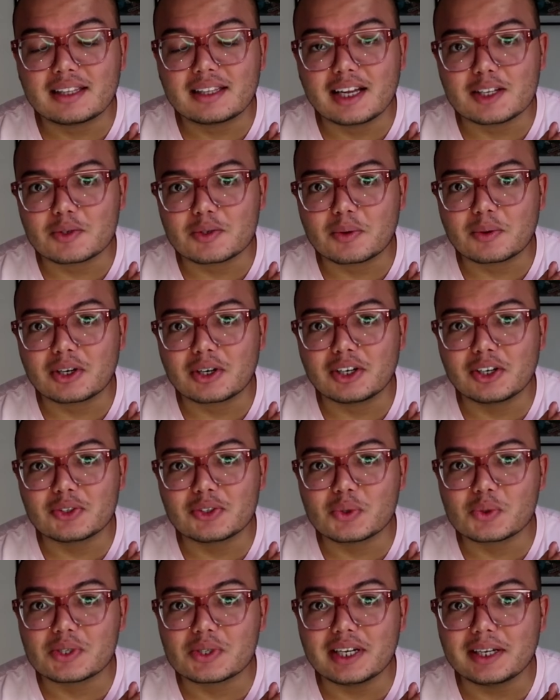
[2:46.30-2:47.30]
that's what we're gonna
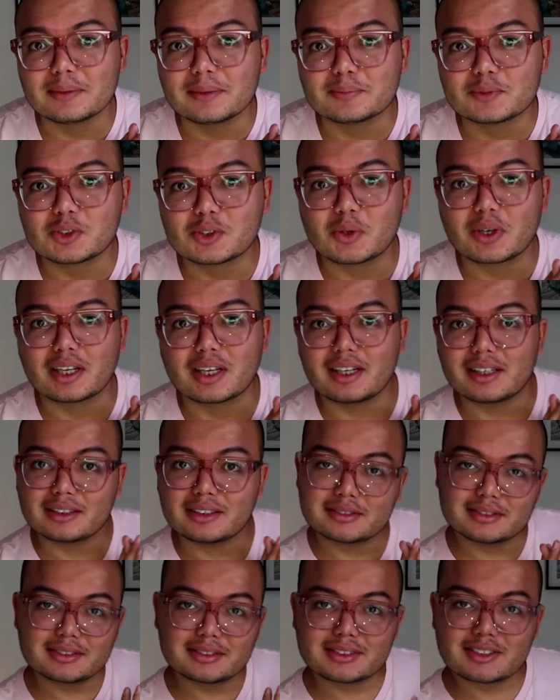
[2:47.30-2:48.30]
do today. So we're
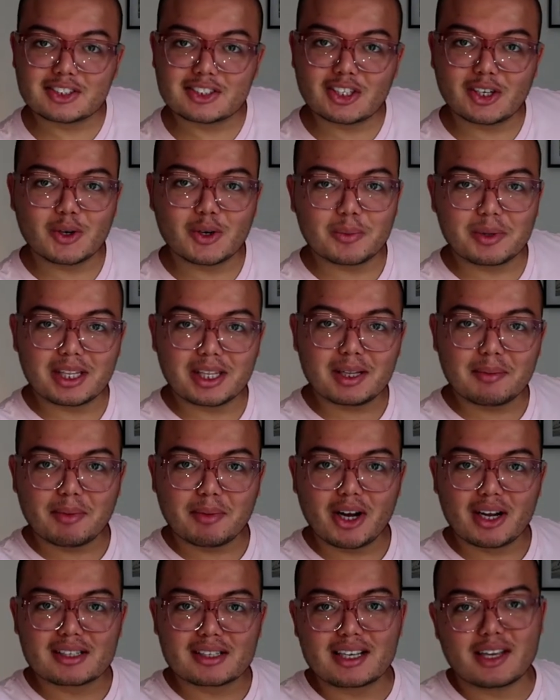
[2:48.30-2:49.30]
gonna start opening the
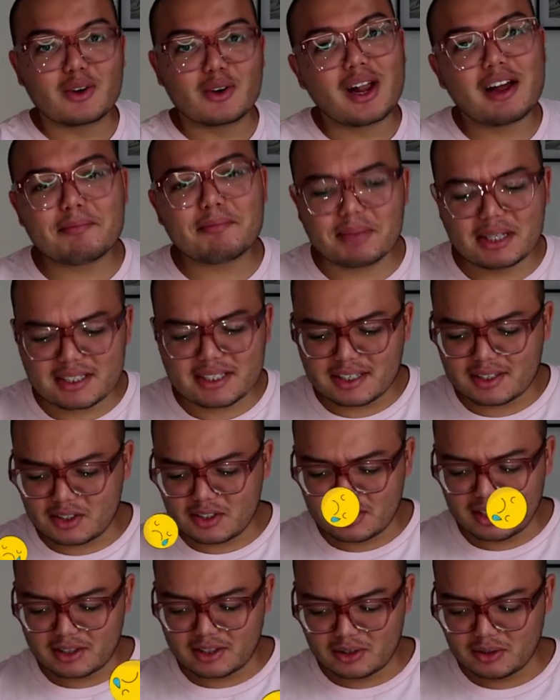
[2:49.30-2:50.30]
box. I don't have pizza
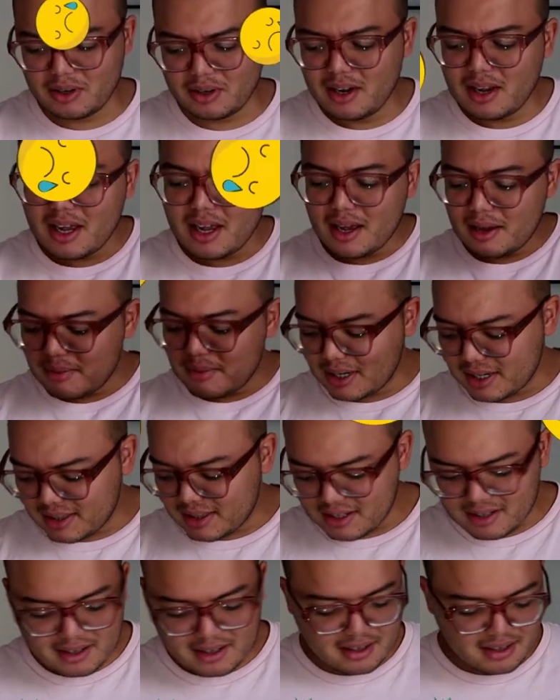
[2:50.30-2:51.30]
today, though, but I
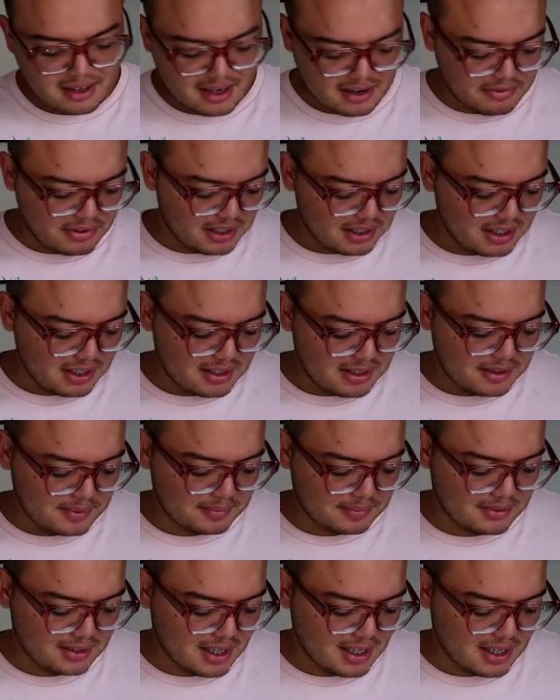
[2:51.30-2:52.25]
feel like